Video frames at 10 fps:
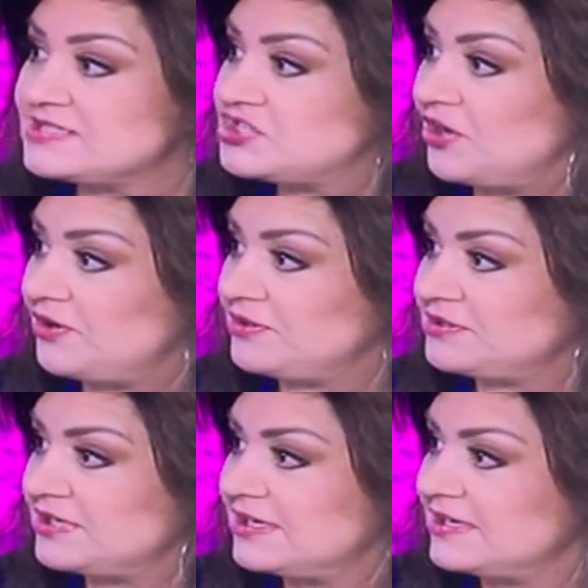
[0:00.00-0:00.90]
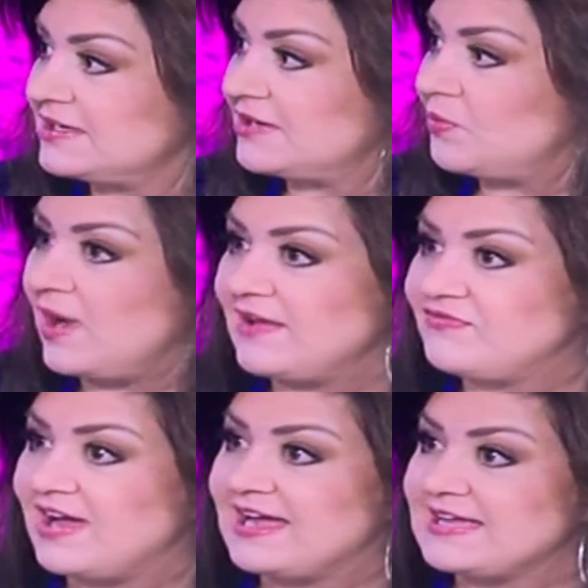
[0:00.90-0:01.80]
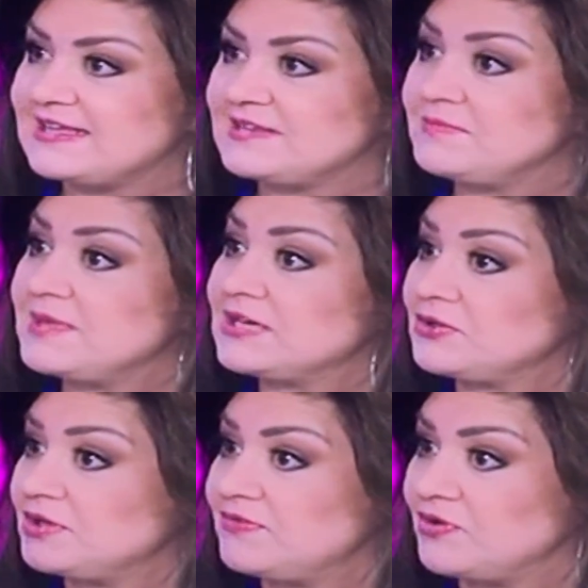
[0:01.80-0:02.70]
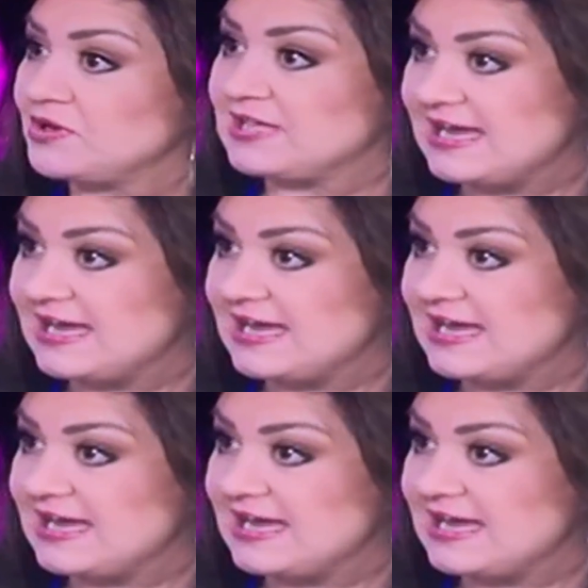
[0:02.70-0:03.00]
installed Wi-Fi in the middle of her